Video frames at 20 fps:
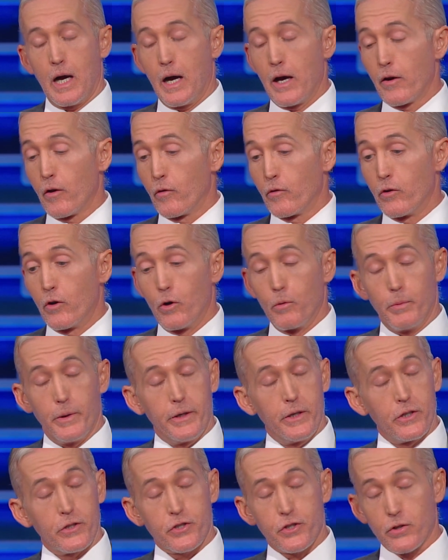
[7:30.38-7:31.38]
I don't know,
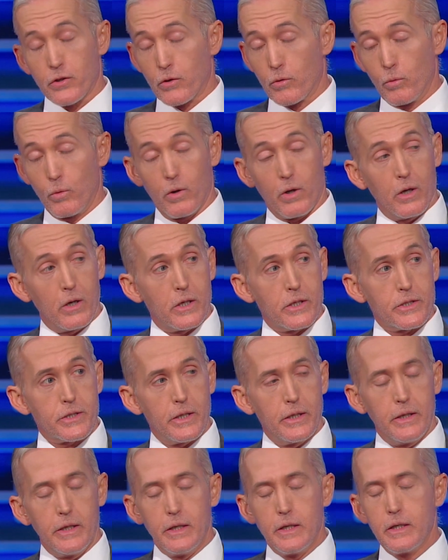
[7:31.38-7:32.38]
but it sure was.
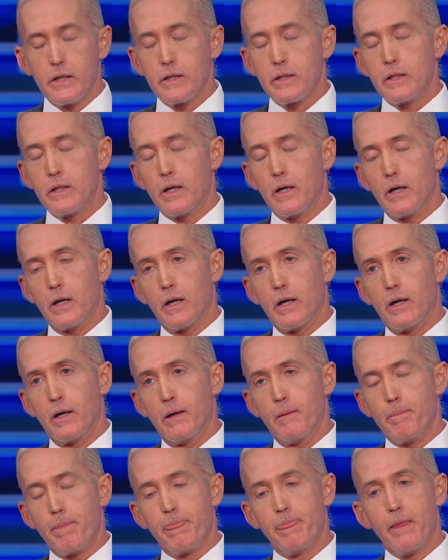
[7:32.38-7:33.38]
And it
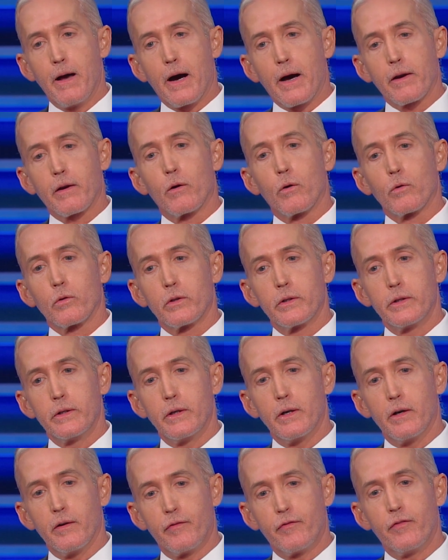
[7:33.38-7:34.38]
uh, not
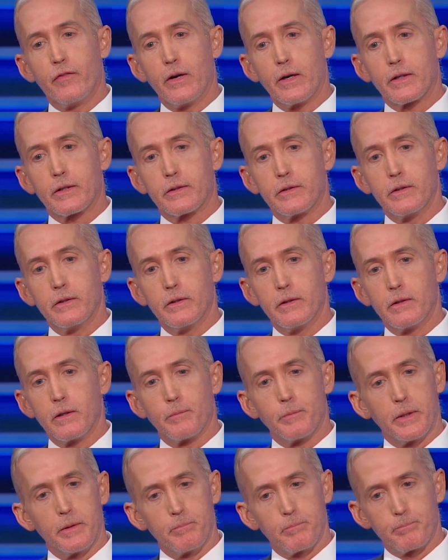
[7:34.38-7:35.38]
only affected,
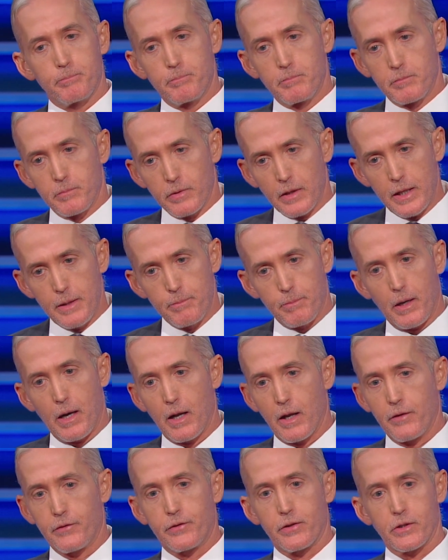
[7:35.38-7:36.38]
I mean, lay
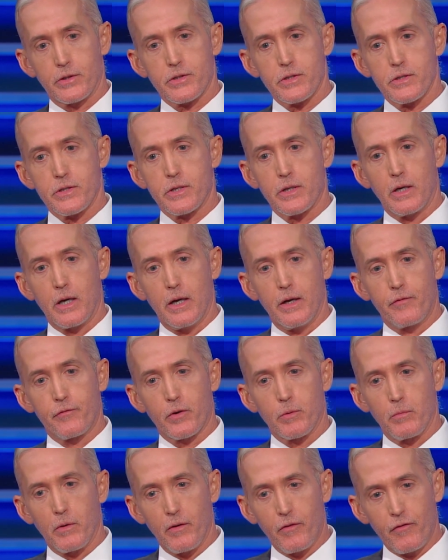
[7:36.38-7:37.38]
politics aside,
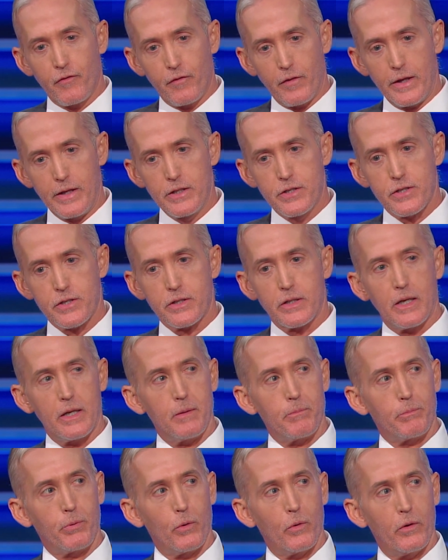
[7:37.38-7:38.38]
from a faith
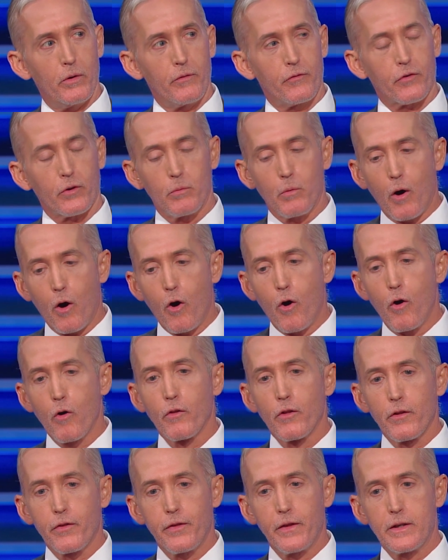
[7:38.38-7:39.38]
standpoint, from
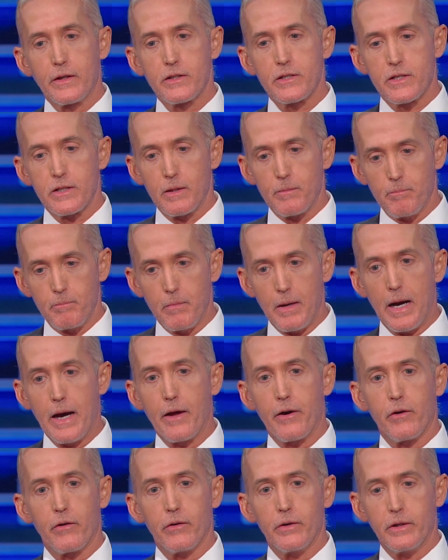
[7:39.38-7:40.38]
all the things that
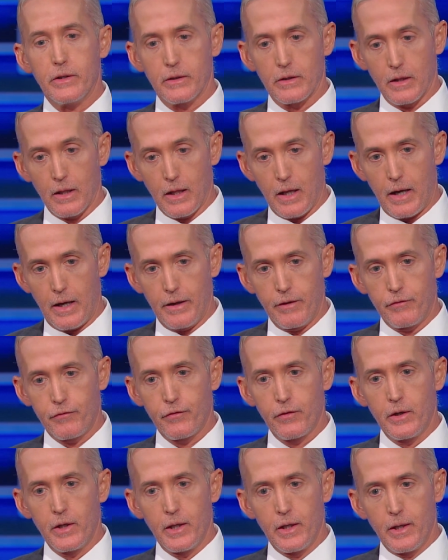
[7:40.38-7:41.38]
matter in
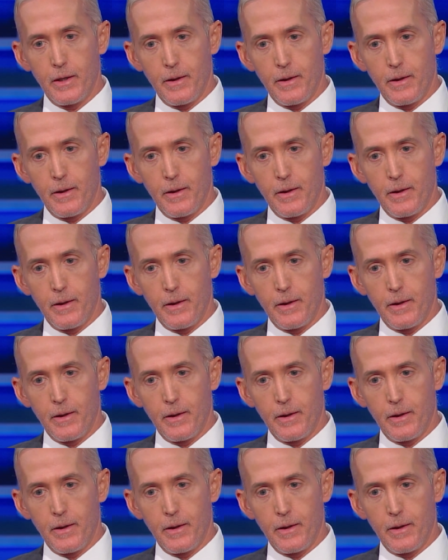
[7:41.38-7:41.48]
life,